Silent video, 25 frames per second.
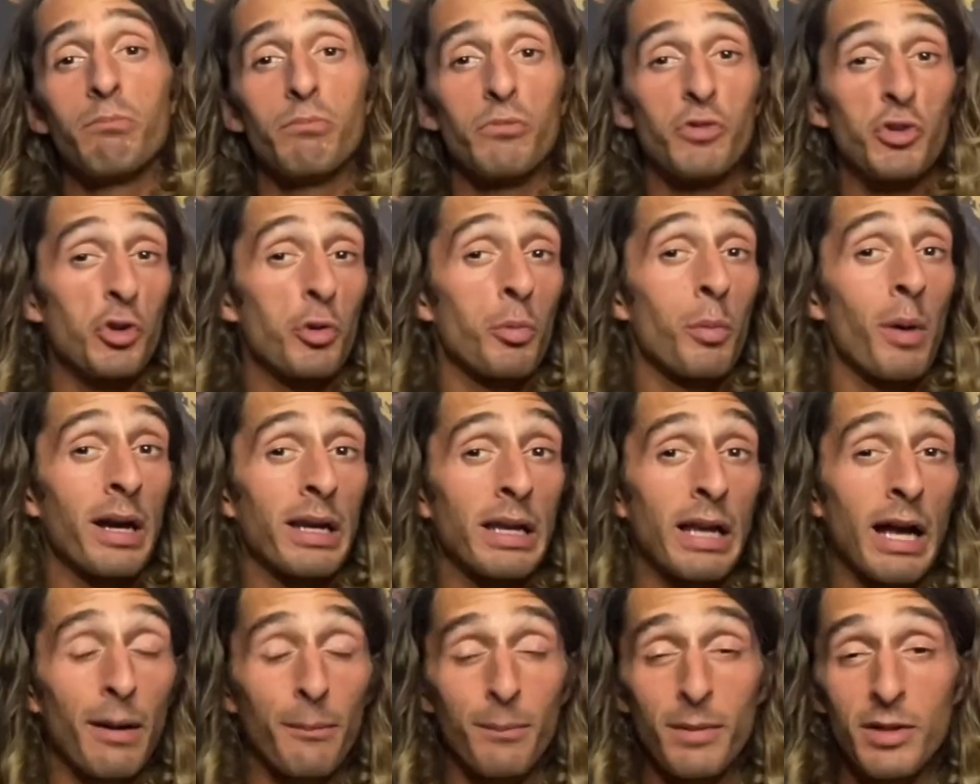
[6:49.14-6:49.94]
You might
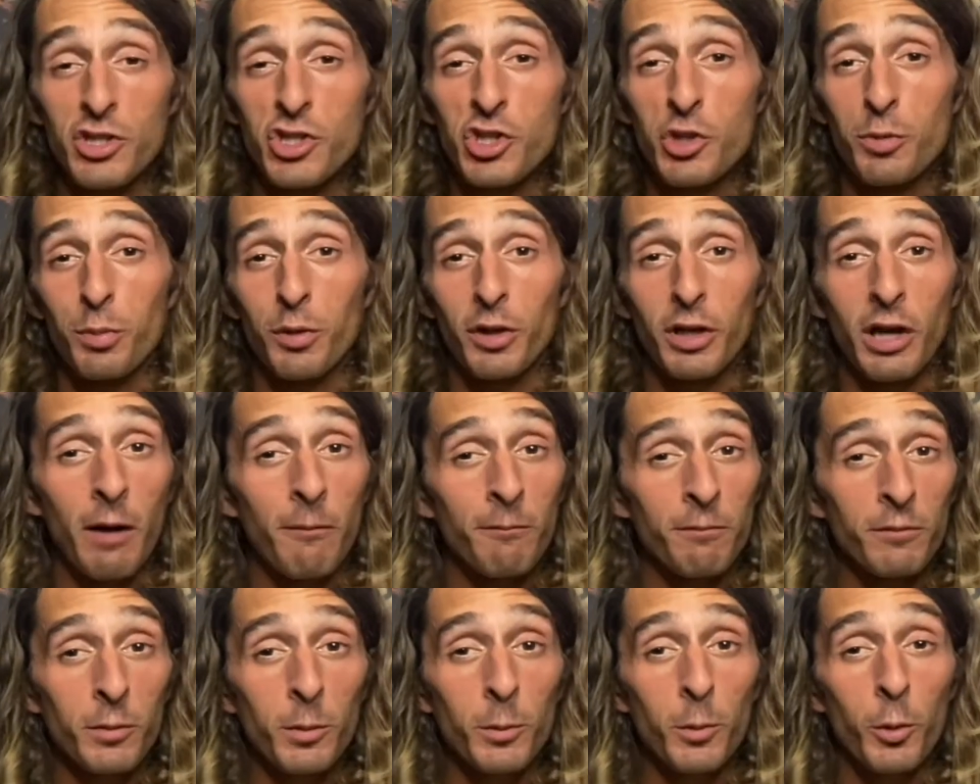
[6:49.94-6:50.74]
not be super
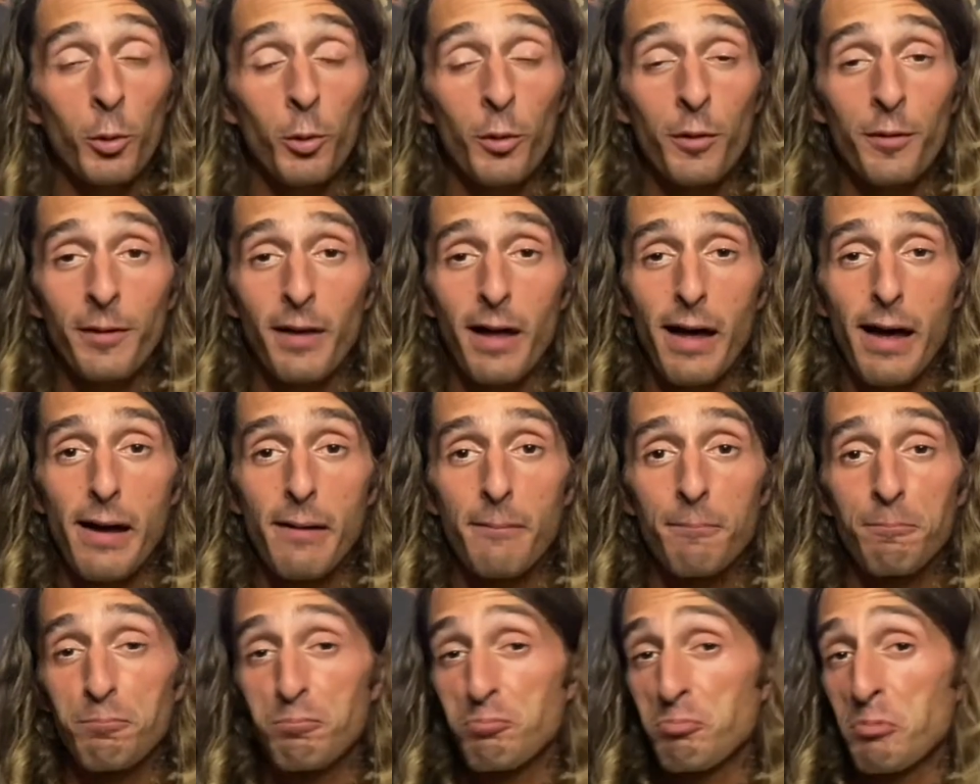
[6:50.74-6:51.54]
comfortable with
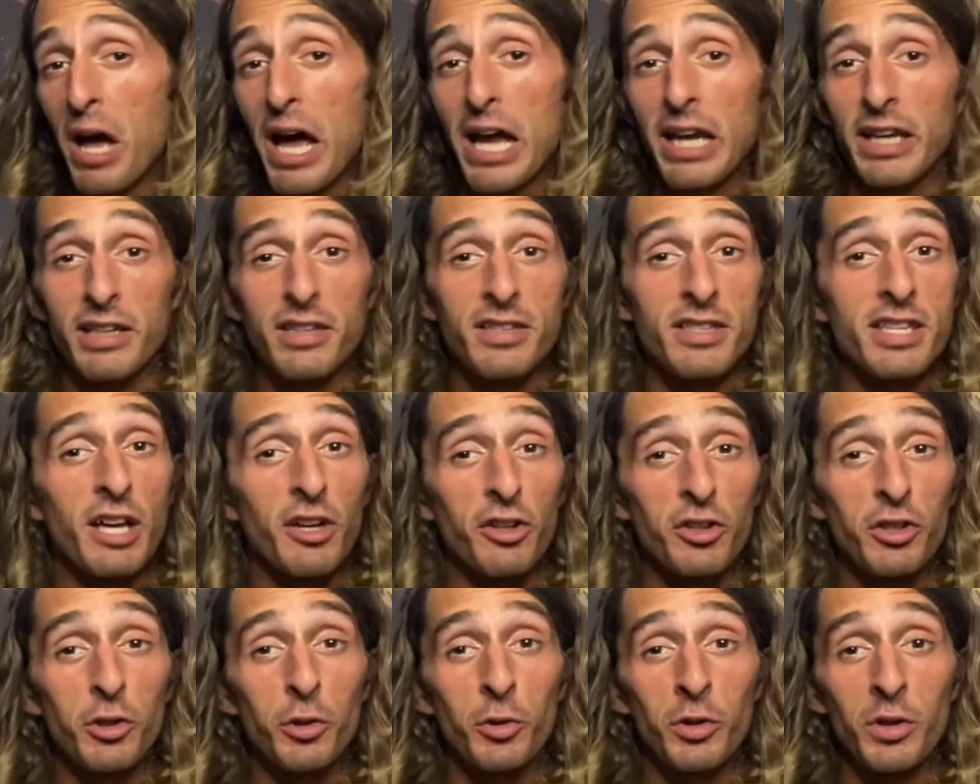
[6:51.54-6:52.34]
that. I can
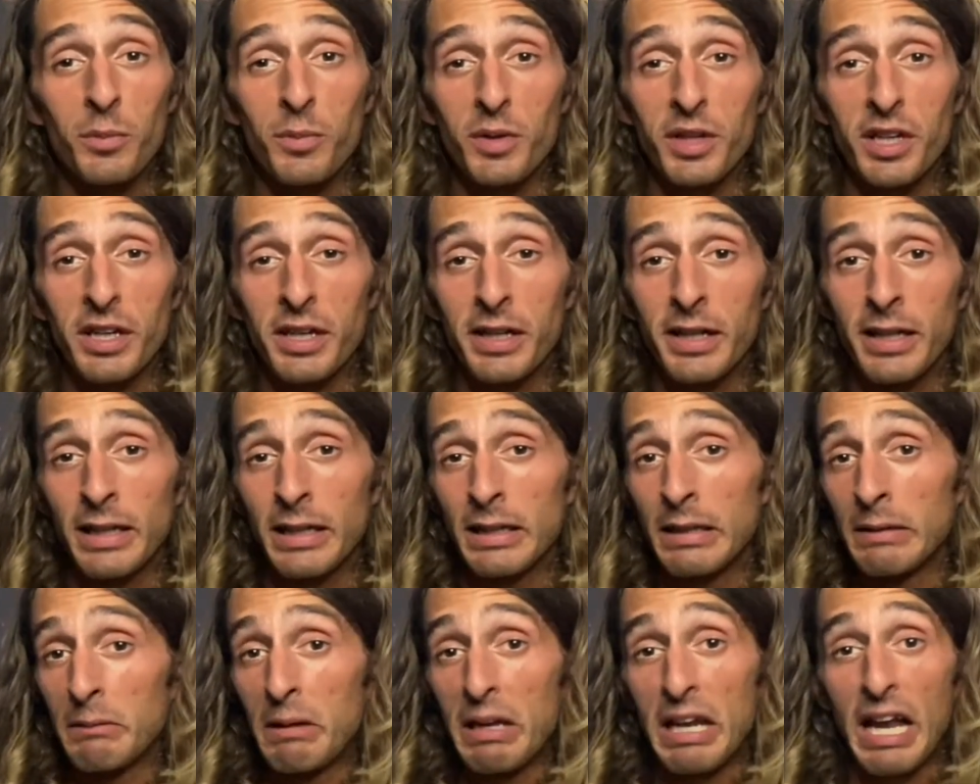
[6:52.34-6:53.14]
tell you in the
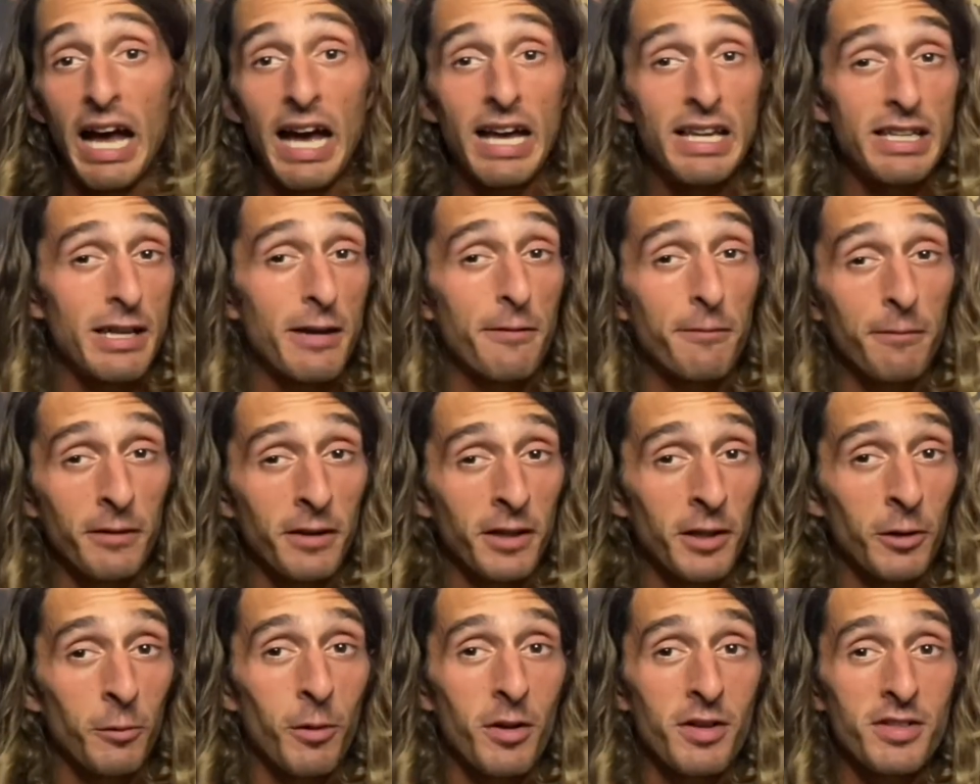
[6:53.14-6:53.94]
beginning that I
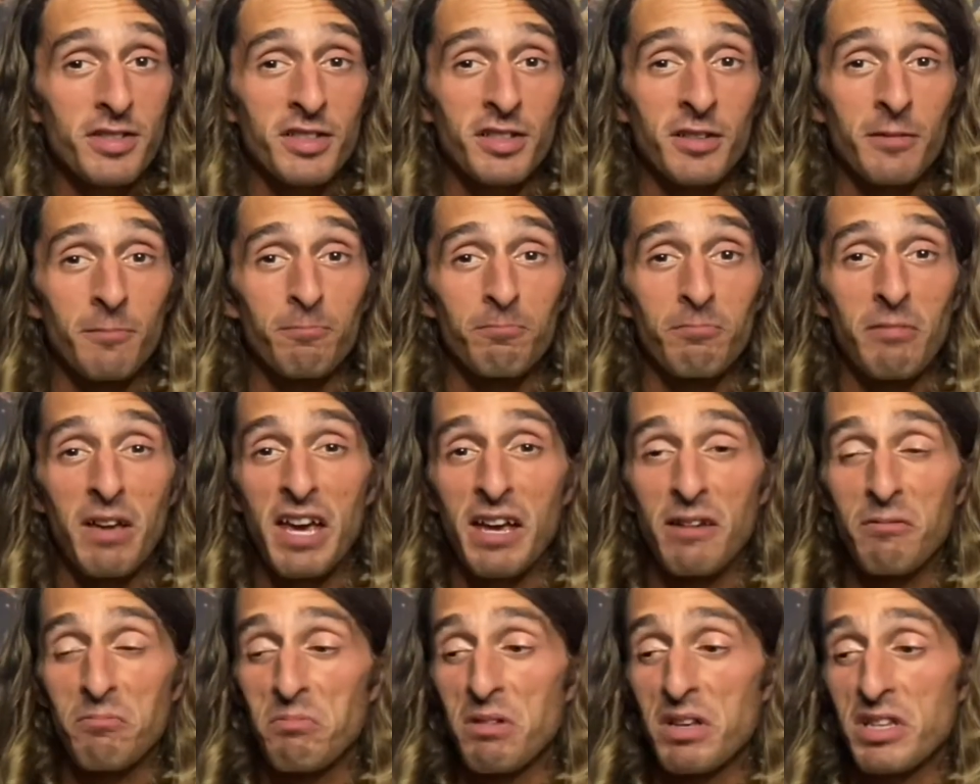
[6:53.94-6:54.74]
definitely wasn't,
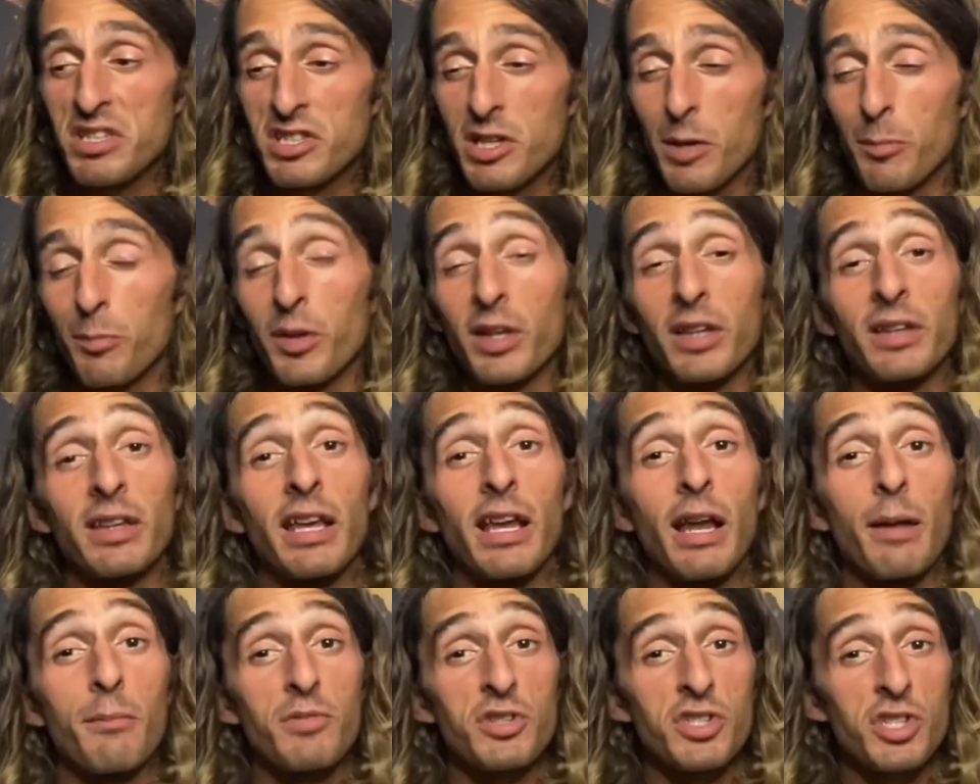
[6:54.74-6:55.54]
and it's something
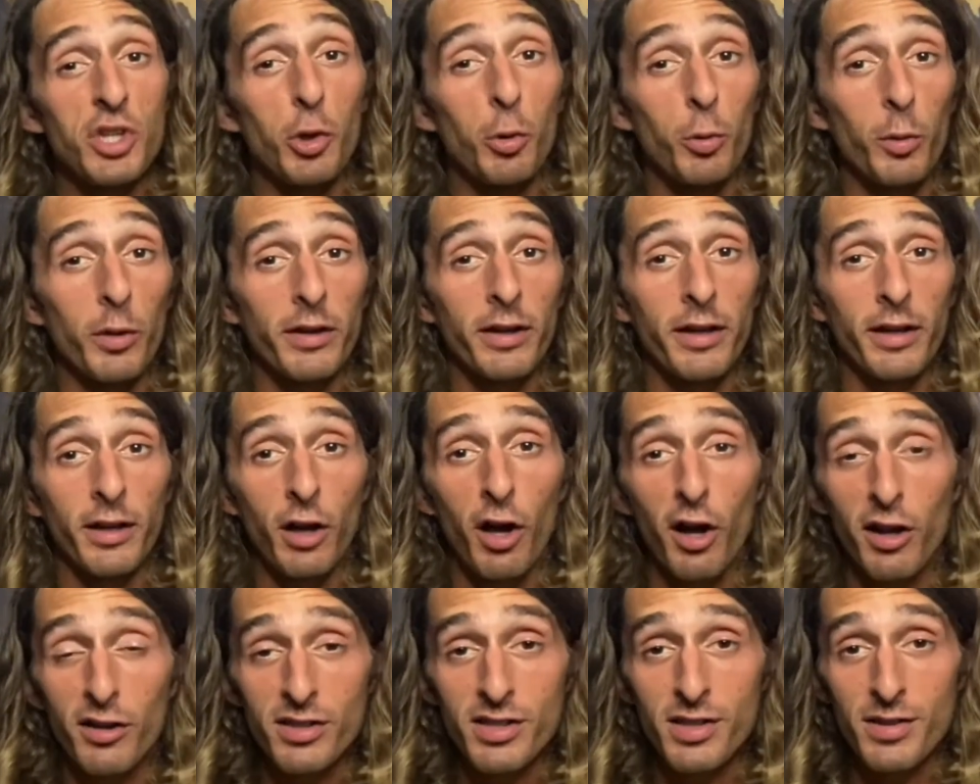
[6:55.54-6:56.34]
that I'm still working
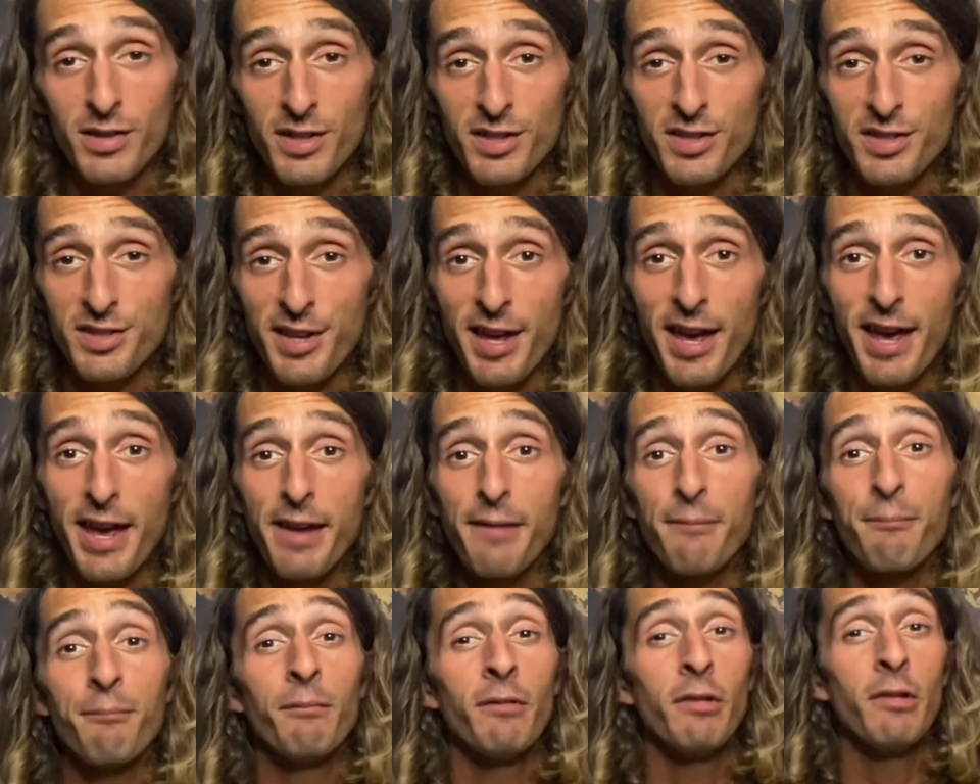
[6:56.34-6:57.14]
on to this
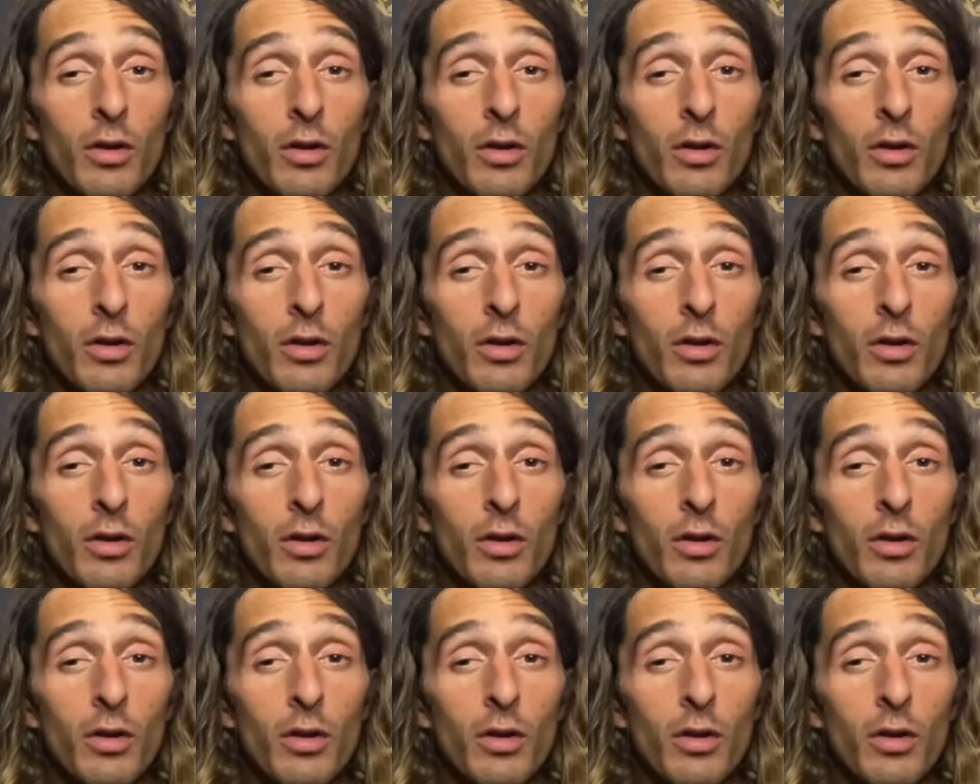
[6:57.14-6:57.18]
day.